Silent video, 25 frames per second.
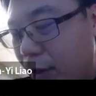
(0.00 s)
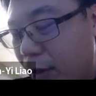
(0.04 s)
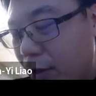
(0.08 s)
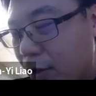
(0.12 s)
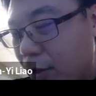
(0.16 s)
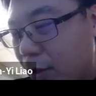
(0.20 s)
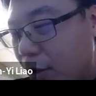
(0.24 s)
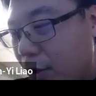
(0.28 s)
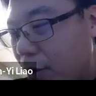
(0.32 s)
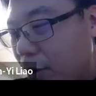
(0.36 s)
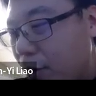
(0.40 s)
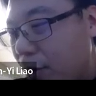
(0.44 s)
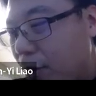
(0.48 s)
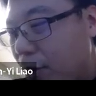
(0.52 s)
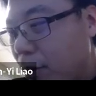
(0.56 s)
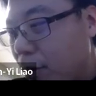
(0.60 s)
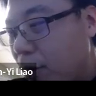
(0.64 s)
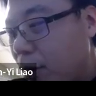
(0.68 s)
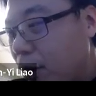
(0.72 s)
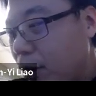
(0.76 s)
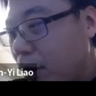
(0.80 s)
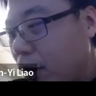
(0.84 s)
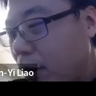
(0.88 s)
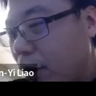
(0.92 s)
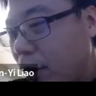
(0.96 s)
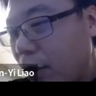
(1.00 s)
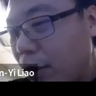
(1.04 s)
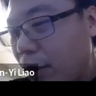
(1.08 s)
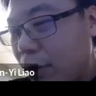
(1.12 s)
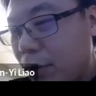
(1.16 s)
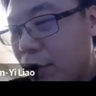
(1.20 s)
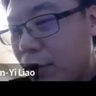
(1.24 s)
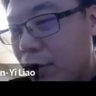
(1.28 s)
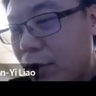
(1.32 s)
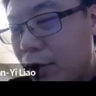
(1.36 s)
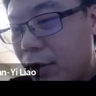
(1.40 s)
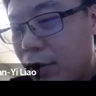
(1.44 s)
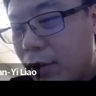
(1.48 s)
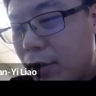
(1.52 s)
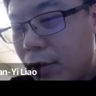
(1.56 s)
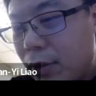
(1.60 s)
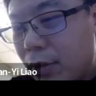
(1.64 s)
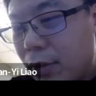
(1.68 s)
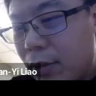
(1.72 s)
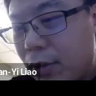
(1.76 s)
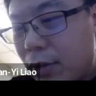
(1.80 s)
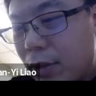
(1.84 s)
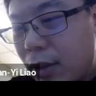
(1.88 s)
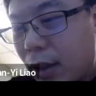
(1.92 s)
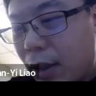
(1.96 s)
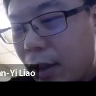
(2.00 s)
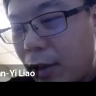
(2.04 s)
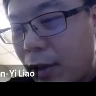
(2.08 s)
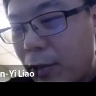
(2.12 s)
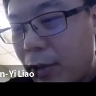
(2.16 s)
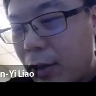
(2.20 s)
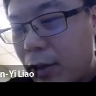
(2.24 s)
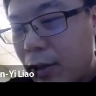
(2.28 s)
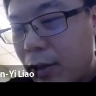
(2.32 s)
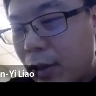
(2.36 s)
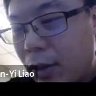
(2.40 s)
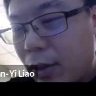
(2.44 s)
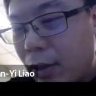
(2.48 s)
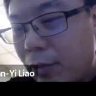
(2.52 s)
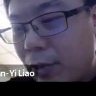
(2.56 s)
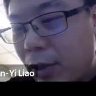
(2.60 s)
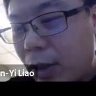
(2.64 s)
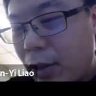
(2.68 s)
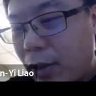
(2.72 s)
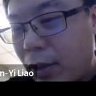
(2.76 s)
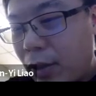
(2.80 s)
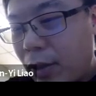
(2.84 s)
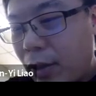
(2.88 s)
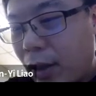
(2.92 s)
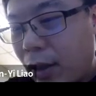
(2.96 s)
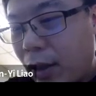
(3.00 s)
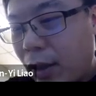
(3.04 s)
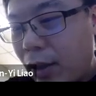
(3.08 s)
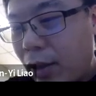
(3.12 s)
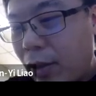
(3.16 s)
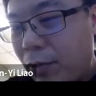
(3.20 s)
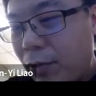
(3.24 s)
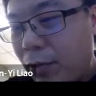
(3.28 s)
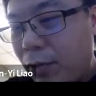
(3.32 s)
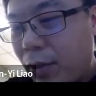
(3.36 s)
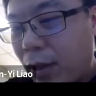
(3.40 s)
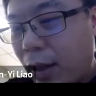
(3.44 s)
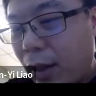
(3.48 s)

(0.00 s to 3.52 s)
So now I just start with a very naive